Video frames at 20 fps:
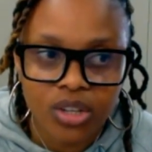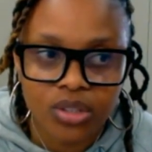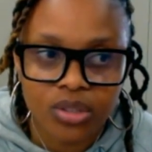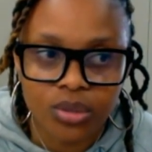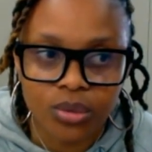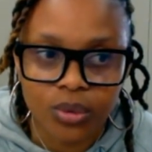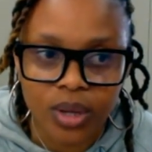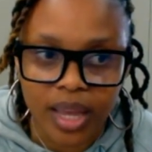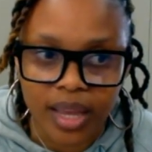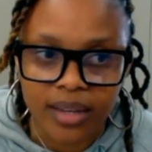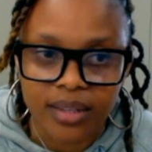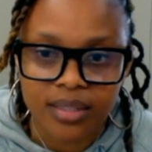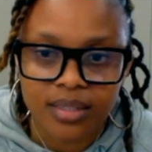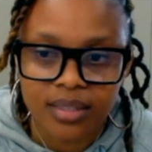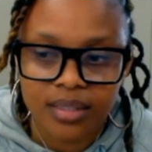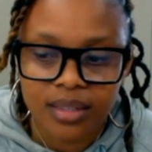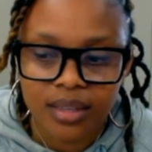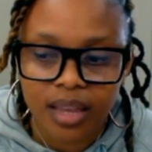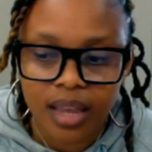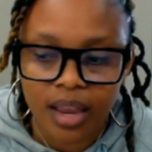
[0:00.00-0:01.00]
to get
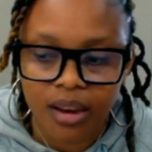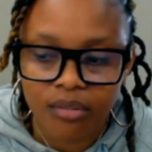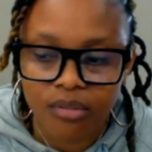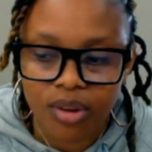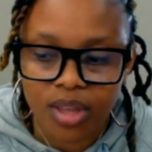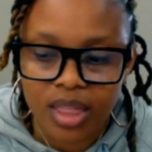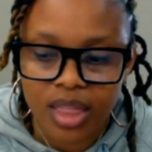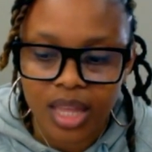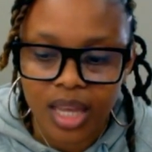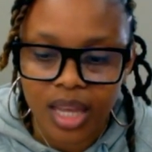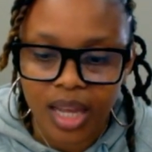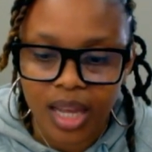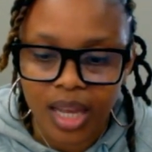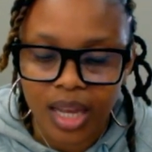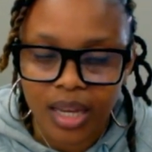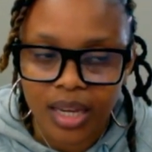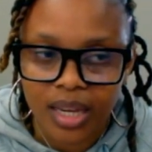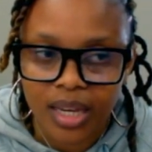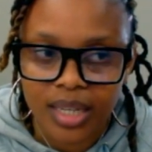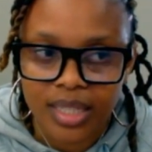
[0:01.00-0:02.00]
everything
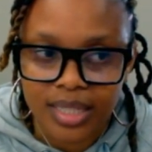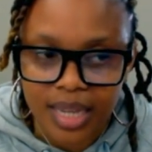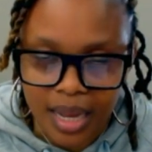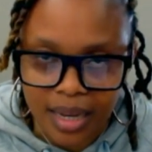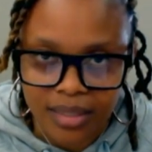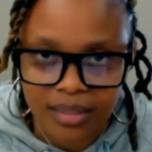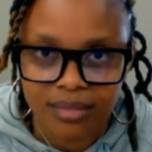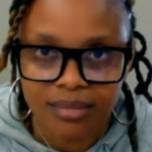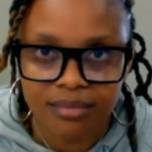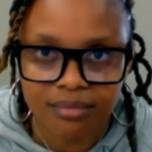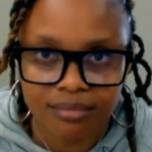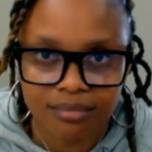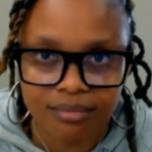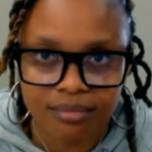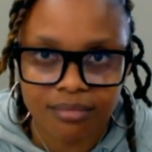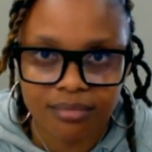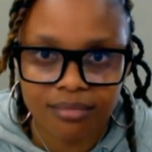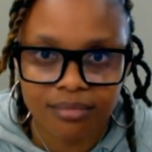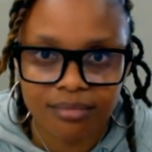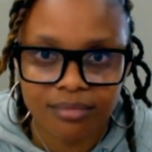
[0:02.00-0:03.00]
done,
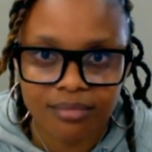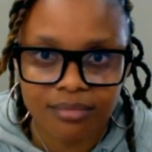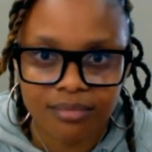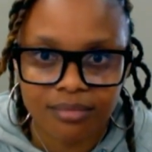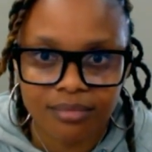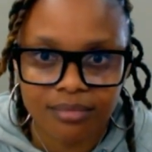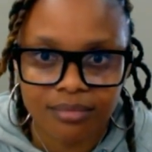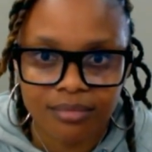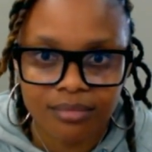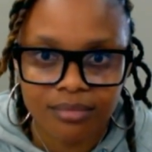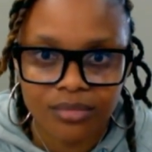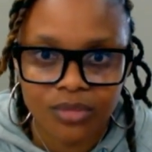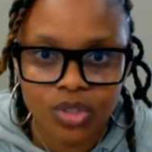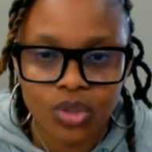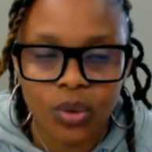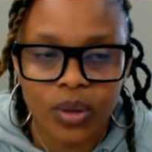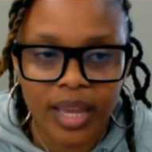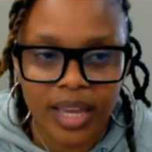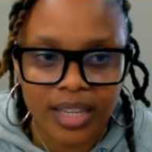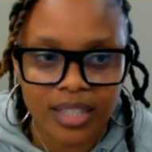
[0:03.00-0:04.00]

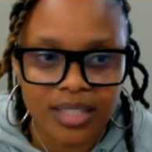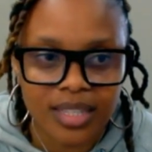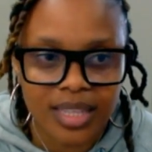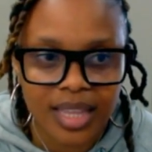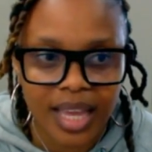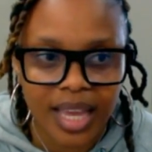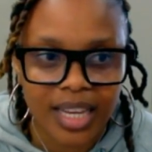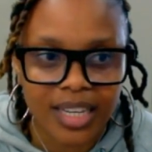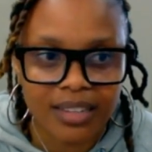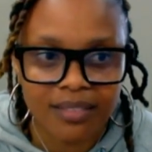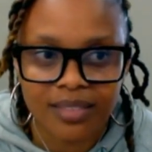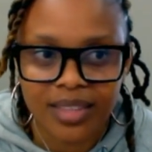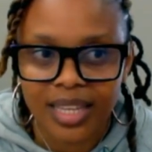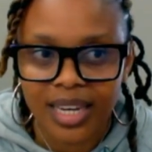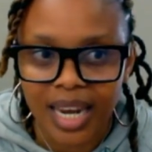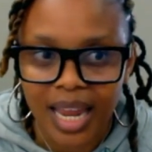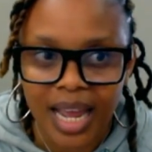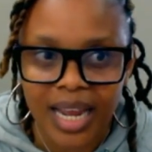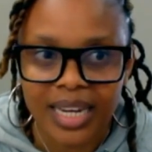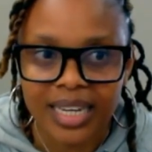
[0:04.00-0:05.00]
to get to the end of the
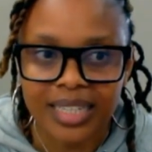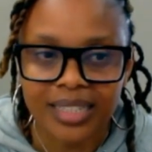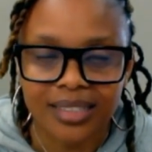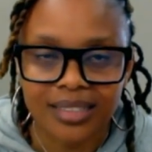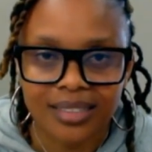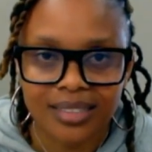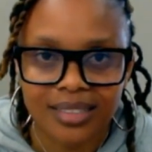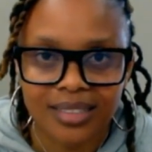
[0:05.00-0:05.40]
line.